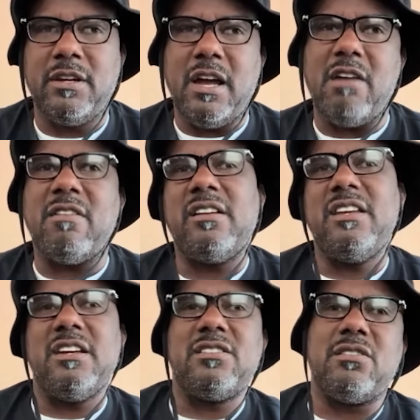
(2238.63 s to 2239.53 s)
Oh, I
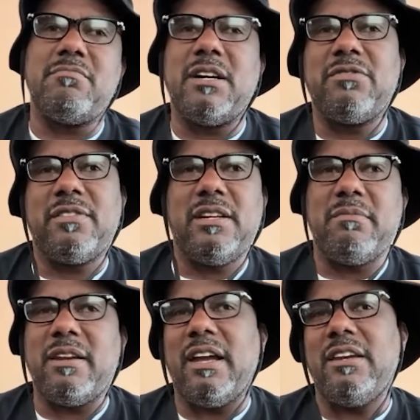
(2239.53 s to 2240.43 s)
did so much for
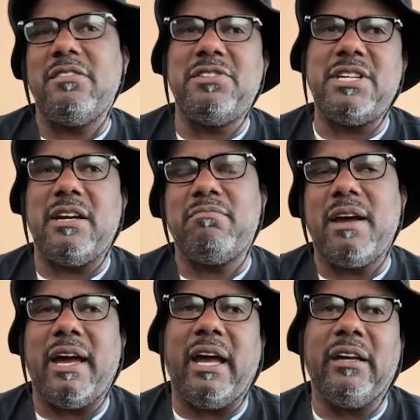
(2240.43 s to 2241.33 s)
them and they ain't do shit
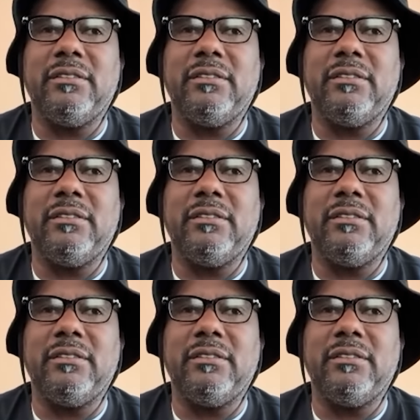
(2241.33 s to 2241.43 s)
back.